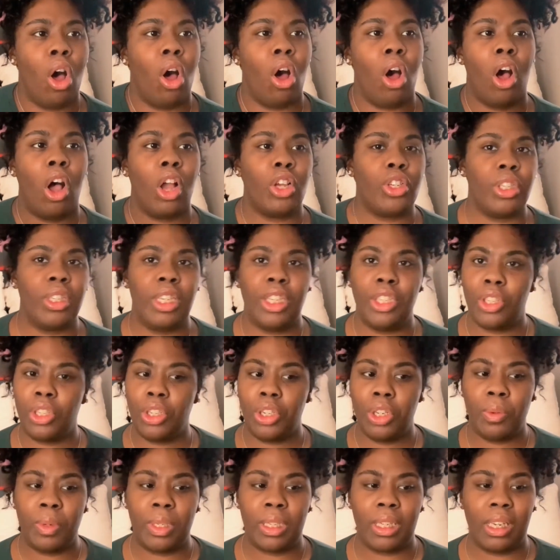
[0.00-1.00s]
All she needs to
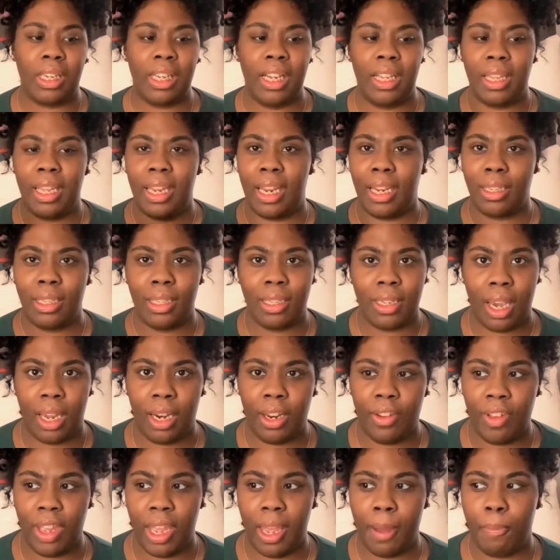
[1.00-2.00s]
do is clean the inside
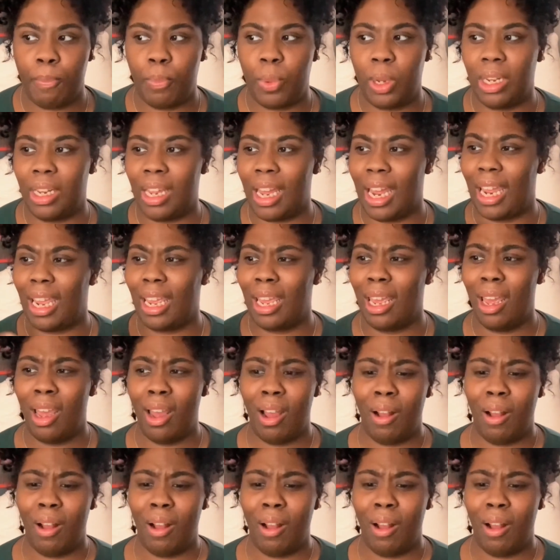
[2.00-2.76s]
of it, but like